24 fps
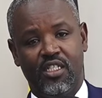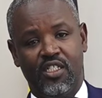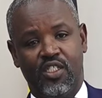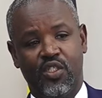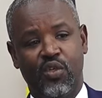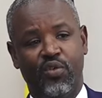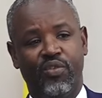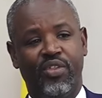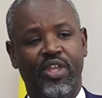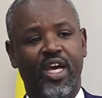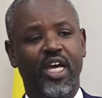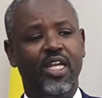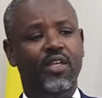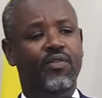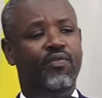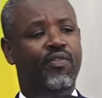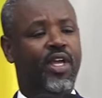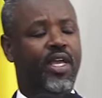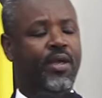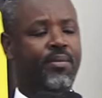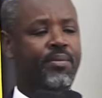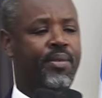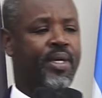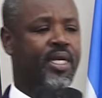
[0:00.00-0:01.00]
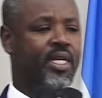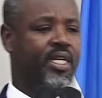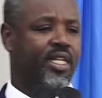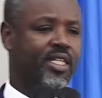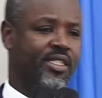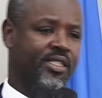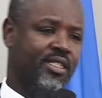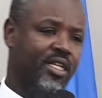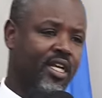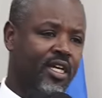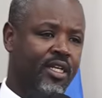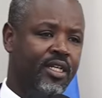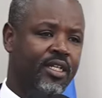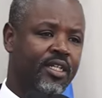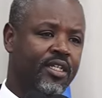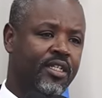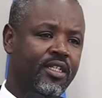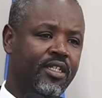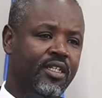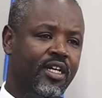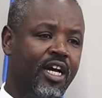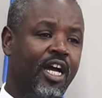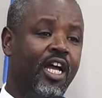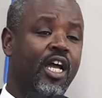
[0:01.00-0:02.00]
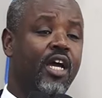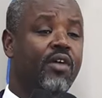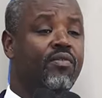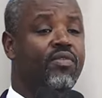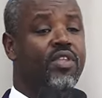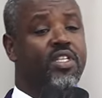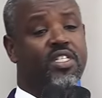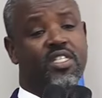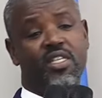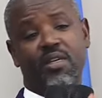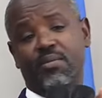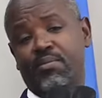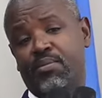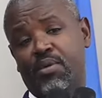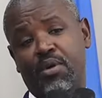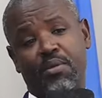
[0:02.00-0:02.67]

So that viability study, I have the same